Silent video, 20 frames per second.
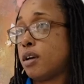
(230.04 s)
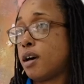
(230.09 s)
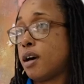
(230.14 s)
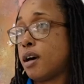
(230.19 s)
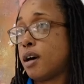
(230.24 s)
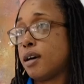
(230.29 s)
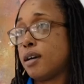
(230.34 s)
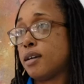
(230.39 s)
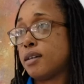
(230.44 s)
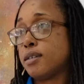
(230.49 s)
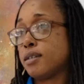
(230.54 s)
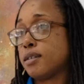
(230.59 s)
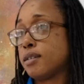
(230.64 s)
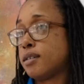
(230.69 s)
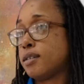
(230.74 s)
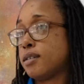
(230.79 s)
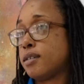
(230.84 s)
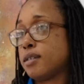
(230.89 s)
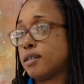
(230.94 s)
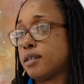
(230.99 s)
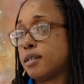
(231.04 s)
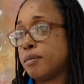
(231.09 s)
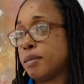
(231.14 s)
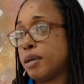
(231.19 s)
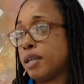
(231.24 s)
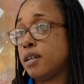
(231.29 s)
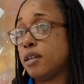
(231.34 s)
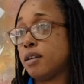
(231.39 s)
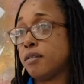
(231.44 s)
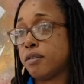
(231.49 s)
has
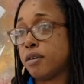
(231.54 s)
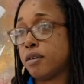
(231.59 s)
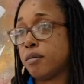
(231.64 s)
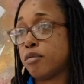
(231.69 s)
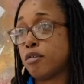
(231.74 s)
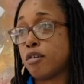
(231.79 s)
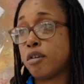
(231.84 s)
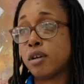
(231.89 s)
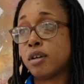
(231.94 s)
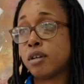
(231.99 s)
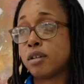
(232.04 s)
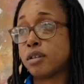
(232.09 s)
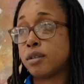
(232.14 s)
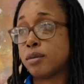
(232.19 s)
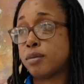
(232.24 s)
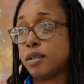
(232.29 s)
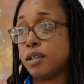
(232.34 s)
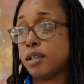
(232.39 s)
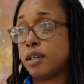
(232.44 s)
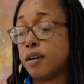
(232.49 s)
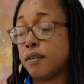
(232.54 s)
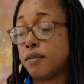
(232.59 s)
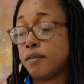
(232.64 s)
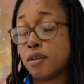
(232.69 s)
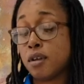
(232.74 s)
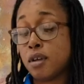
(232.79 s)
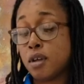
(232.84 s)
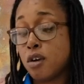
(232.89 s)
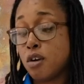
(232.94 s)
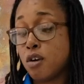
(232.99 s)
many different products. We have
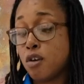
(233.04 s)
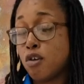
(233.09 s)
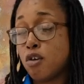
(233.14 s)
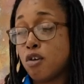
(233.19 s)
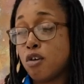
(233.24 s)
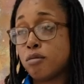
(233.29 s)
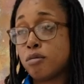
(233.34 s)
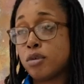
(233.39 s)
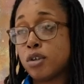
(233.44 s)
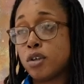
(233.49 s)
home